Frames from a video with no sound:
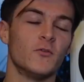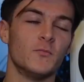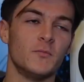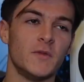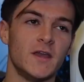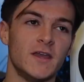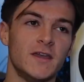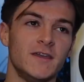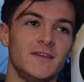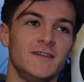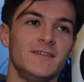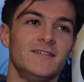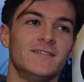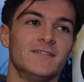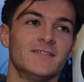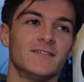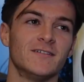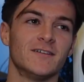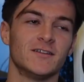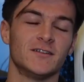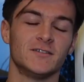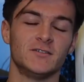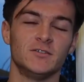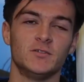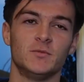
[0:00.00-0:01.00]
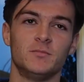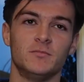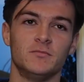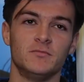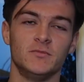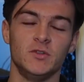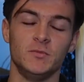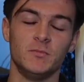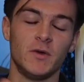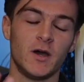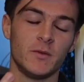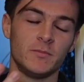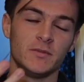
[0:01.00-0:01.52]
me, and
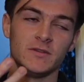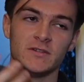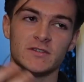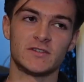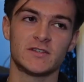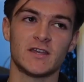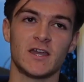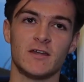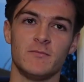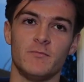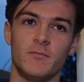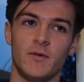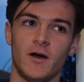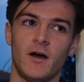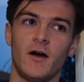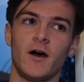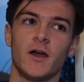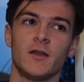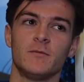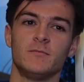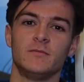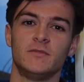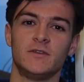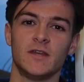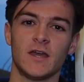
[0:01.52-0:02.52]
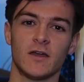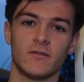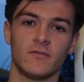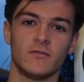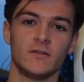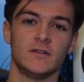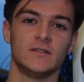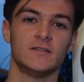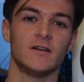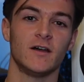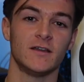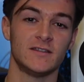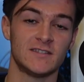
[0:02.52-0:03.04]
you might be the same, but I
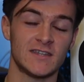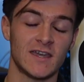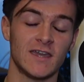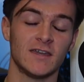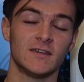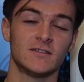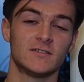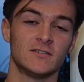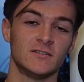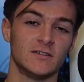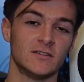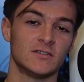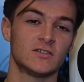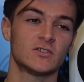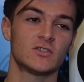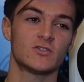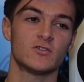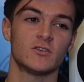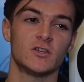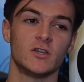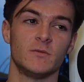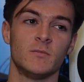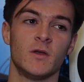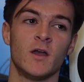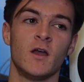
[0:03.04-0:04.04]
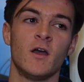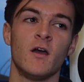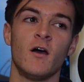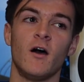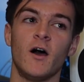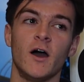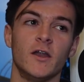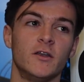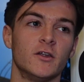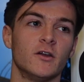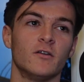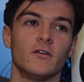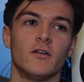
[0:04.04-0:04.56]
take it to the extreme.
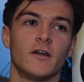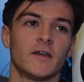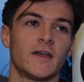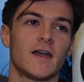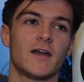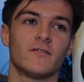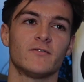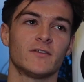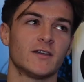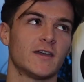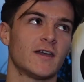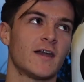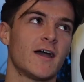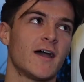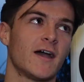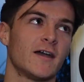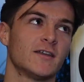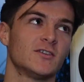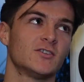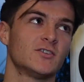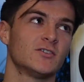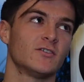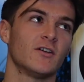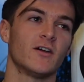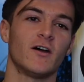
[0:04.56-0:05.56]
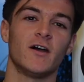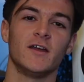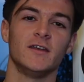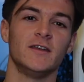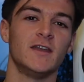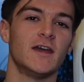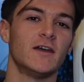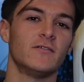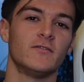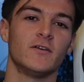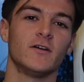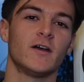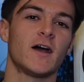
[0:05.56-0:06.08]
I don't like having cash. I
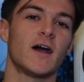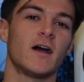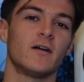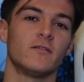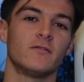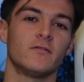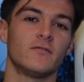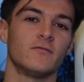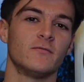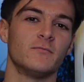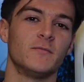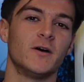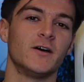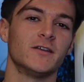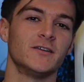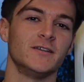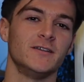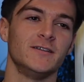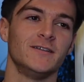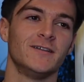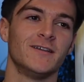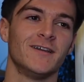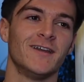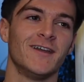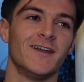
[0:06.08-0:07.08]
never have money.